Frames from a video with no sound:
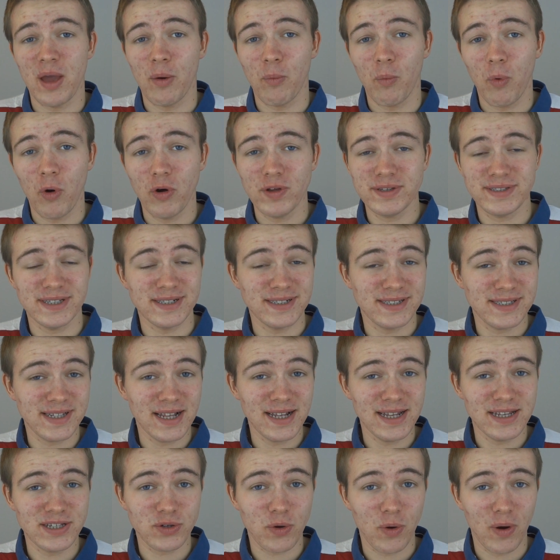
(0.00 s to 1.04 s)
It was and
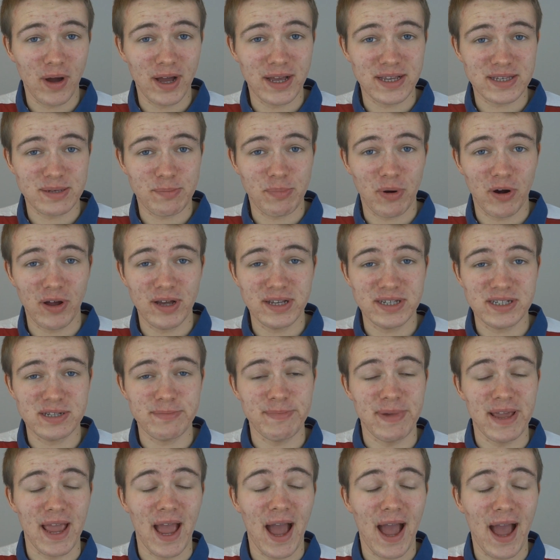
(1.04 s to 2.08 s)
still is quite a surprise to
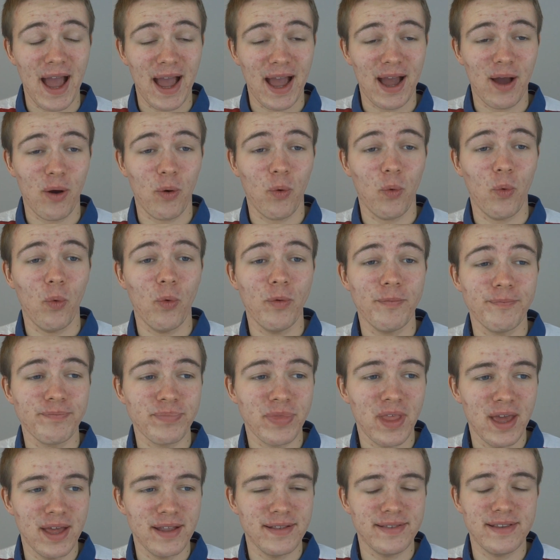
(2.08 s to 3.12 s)
me how
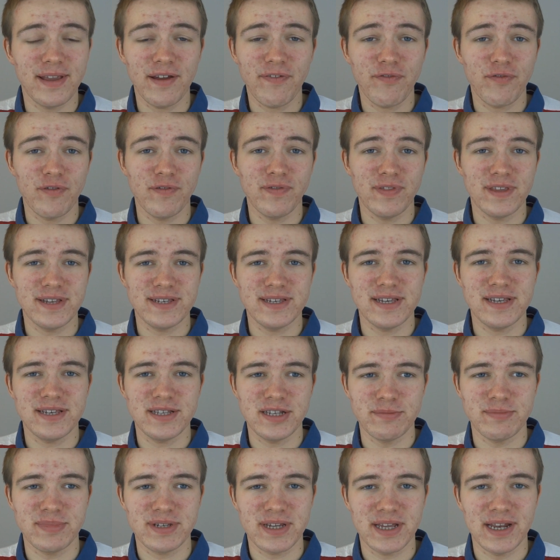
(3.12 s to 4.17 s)
different the
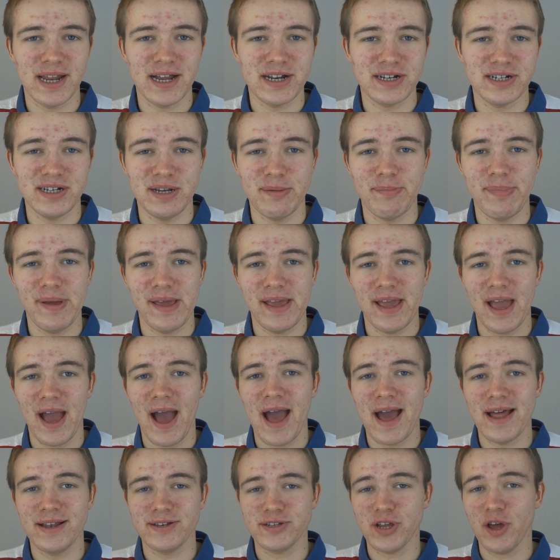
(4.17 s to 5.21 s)
systems can actually be,
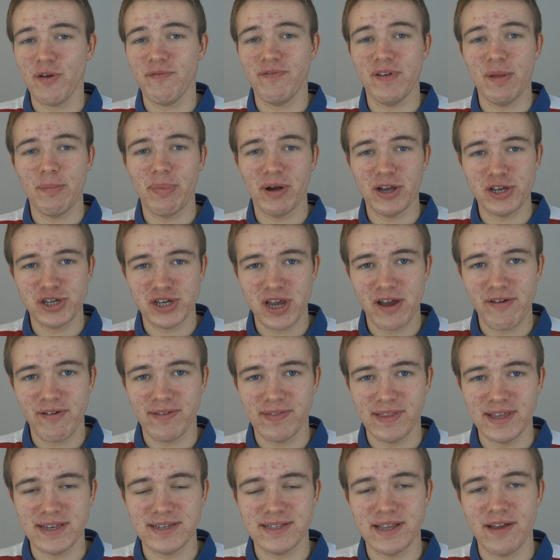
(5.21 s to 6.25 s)
and hopefully by
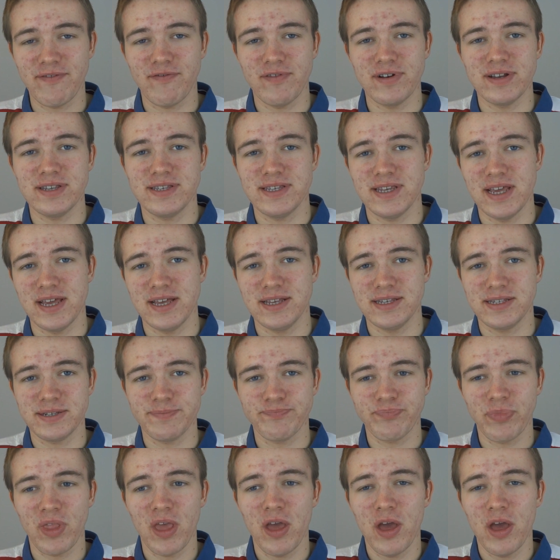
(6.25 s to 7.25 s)
sharing these differences